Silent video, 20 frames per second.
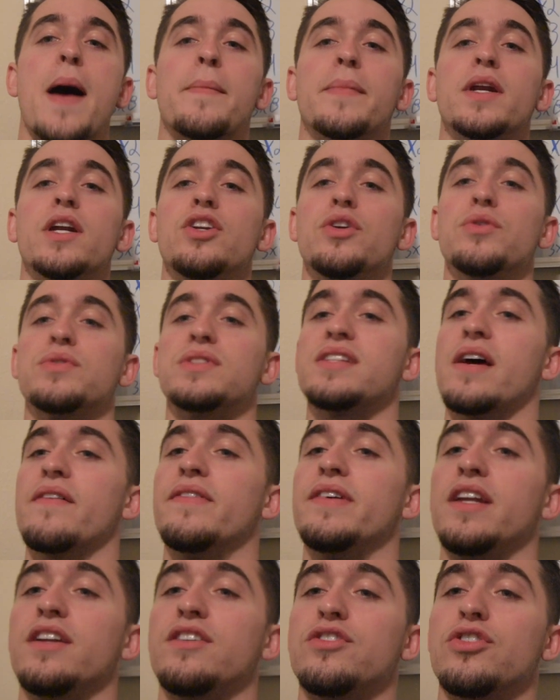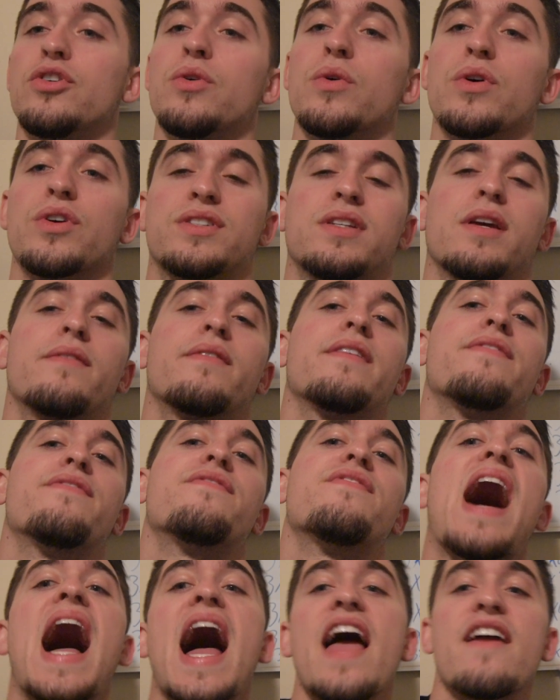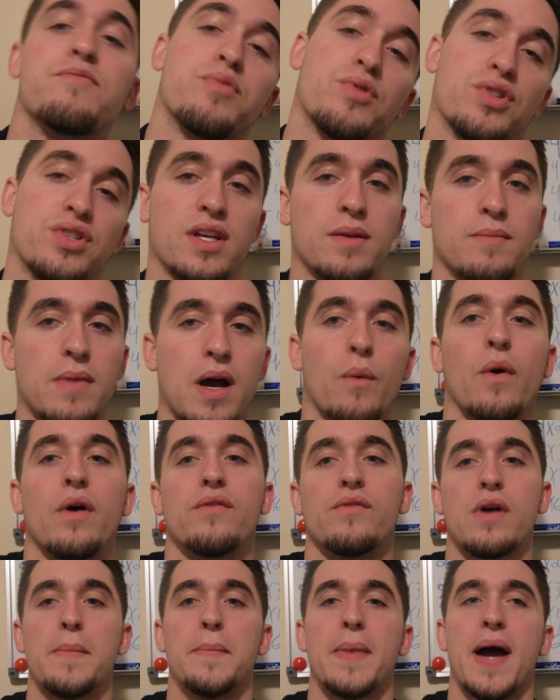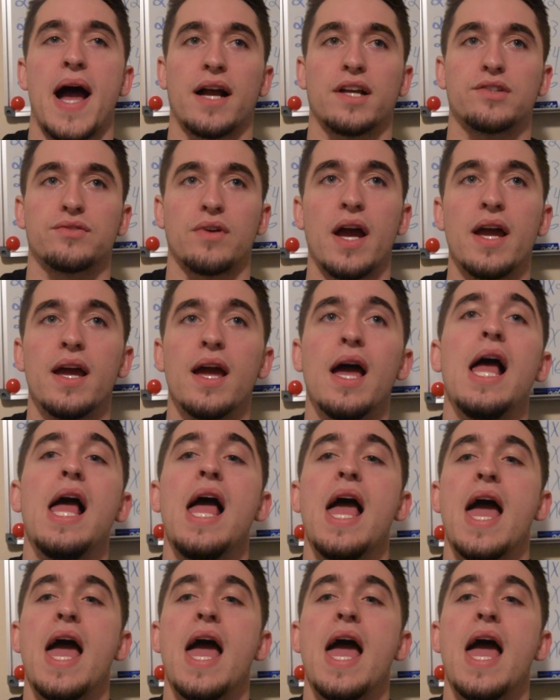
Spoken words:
I'm going to do 72 or 75% of my 1 rep max, right?